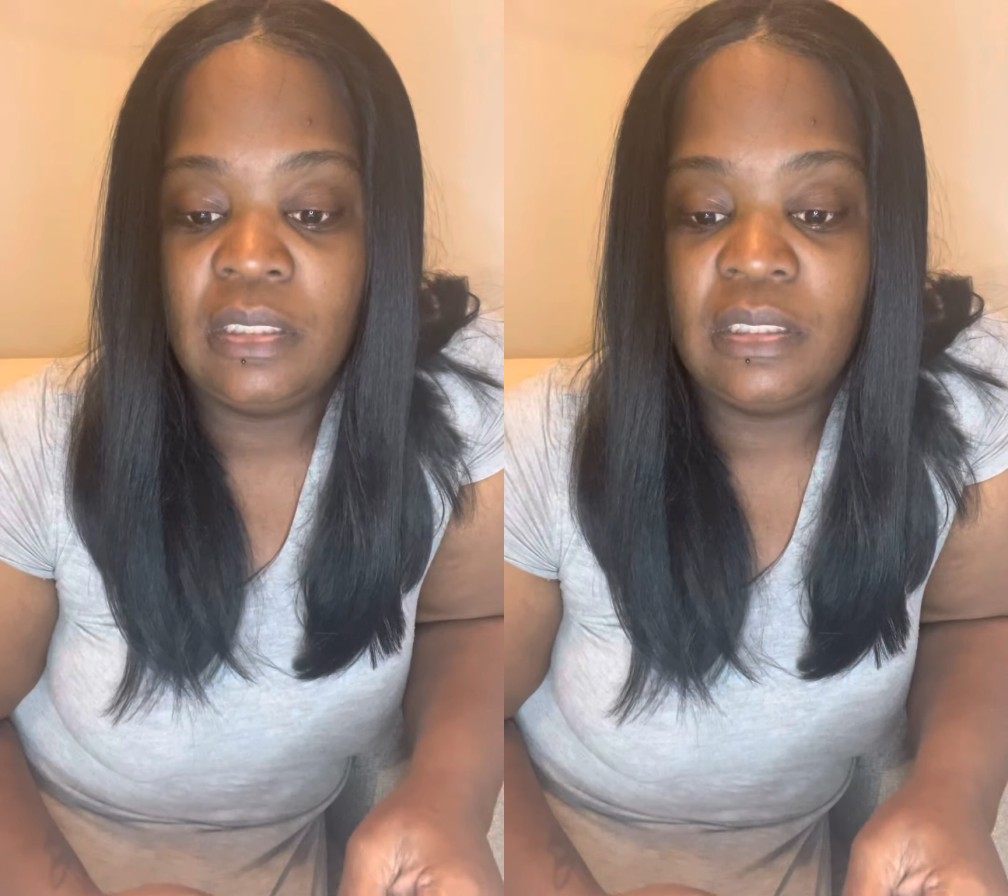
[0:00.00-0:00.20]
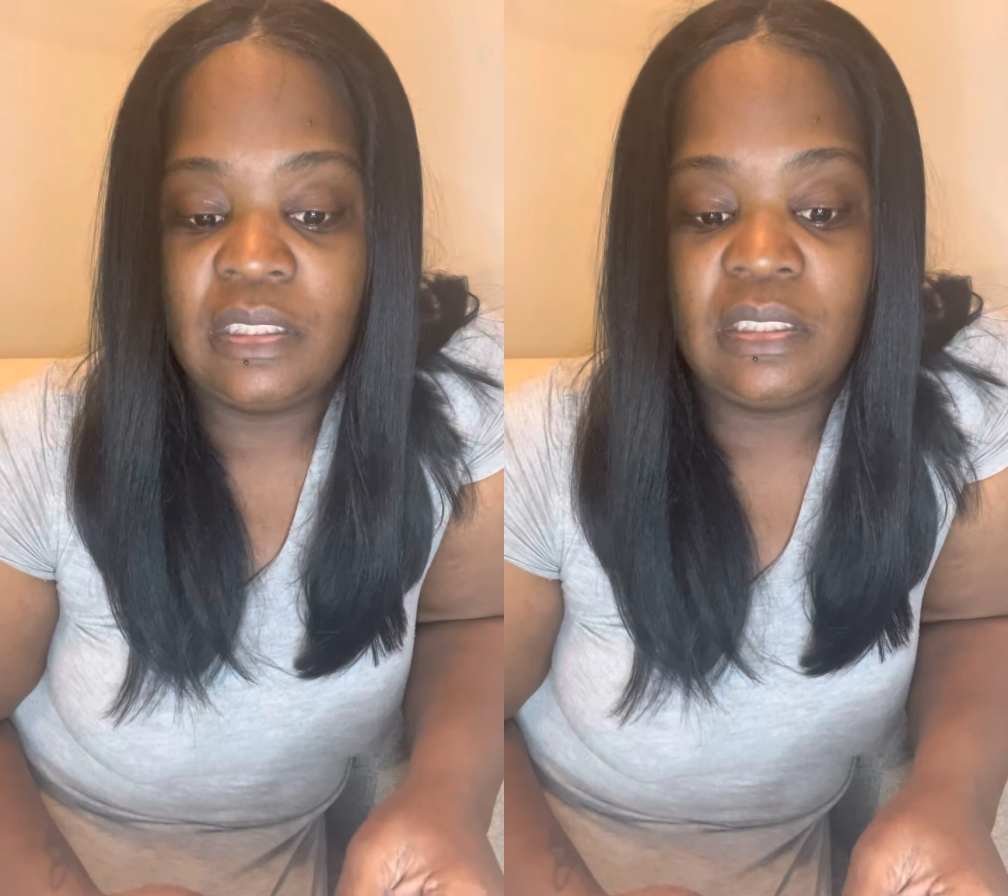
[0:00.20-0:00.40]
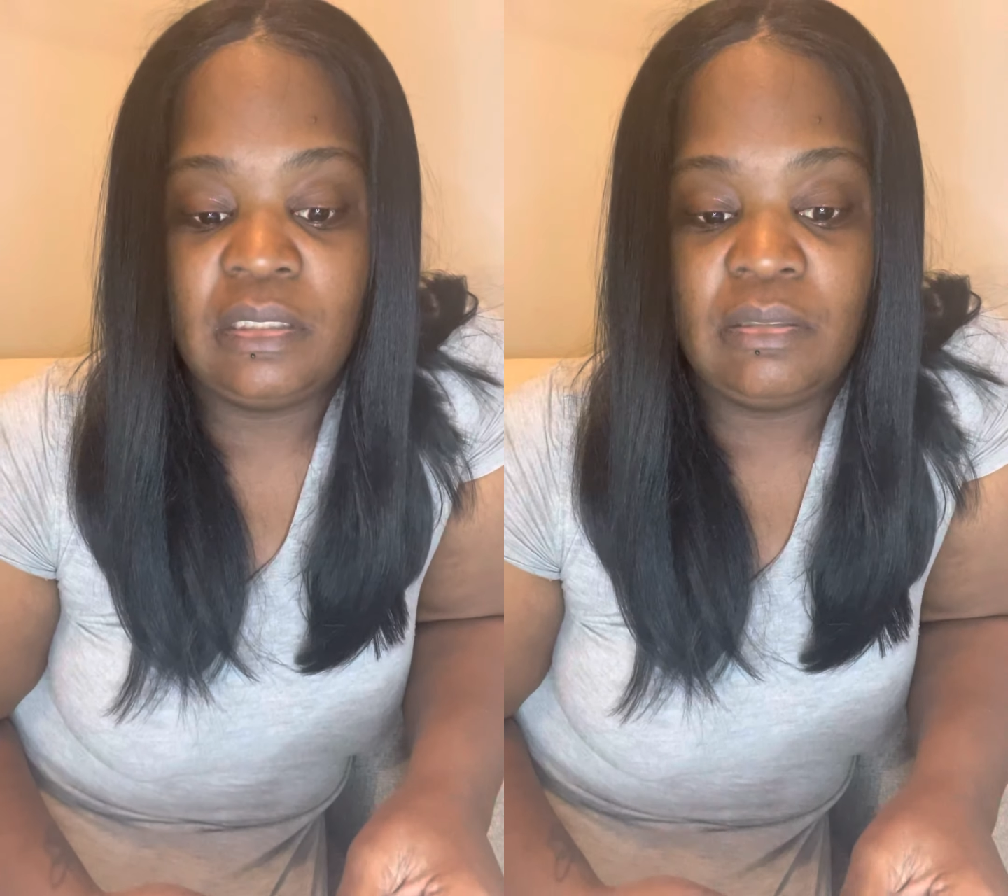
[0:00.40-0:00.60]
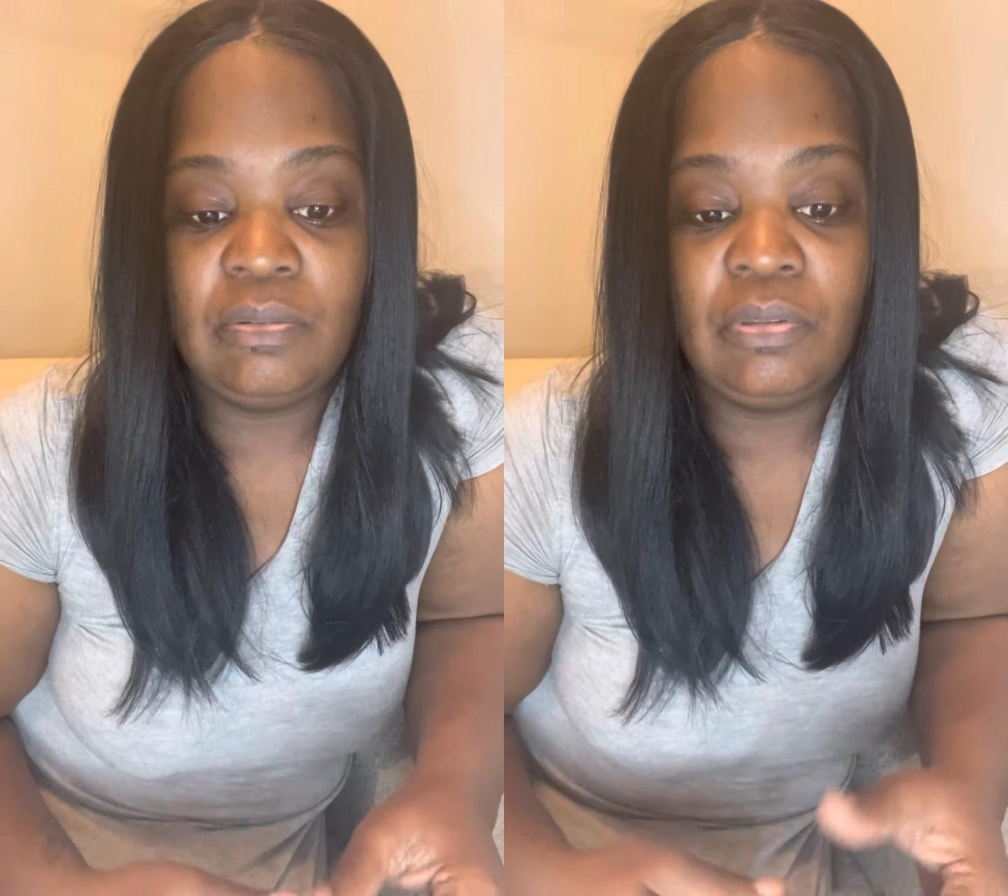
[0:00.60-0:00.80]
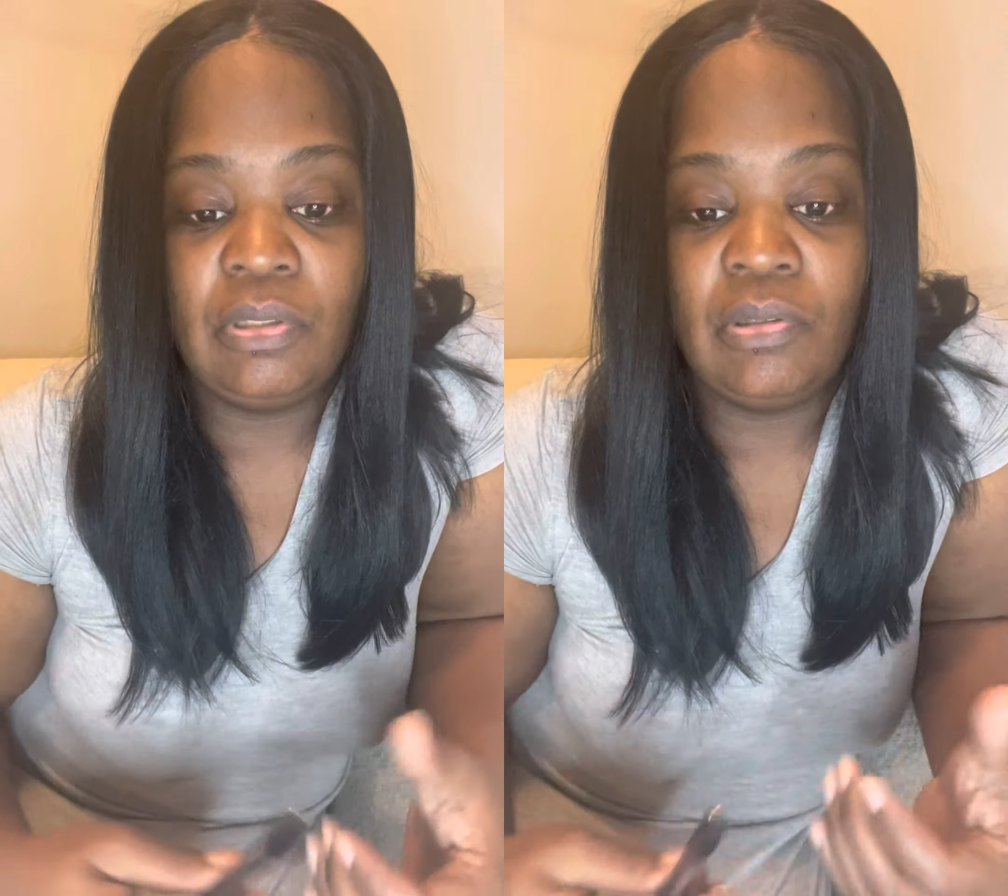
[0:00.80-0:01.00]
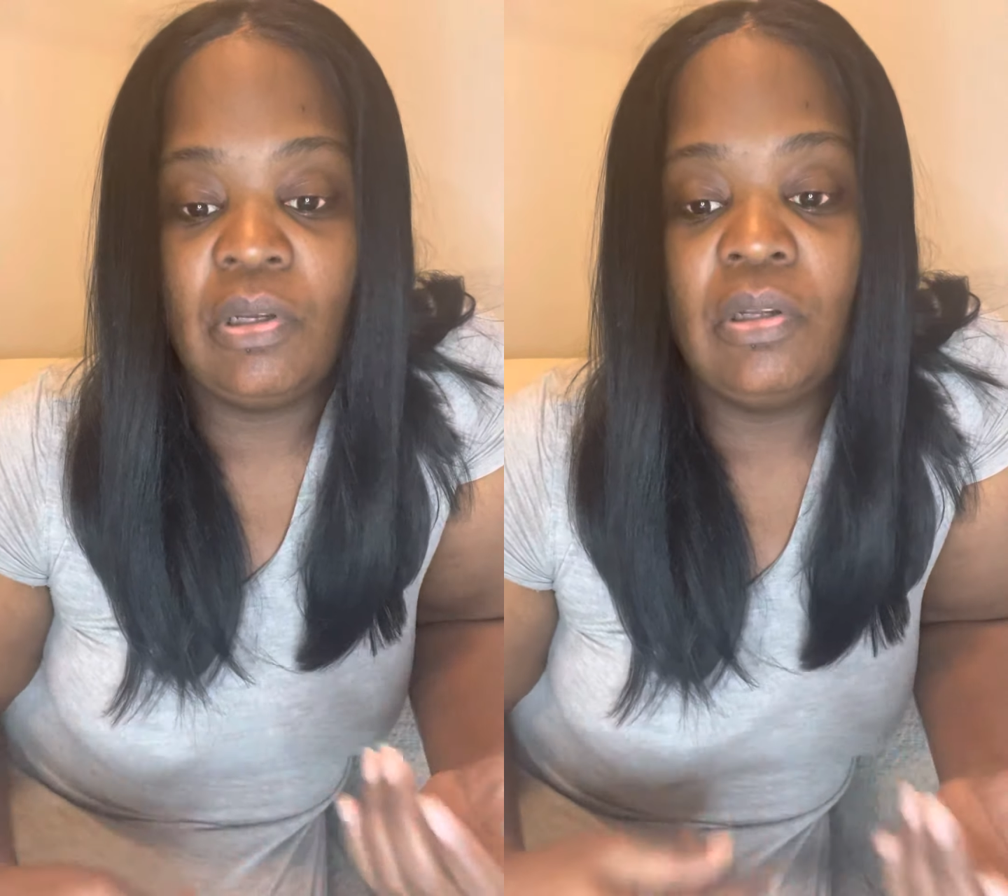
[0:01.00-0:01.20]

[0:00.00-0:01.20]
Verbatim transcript: it just you know the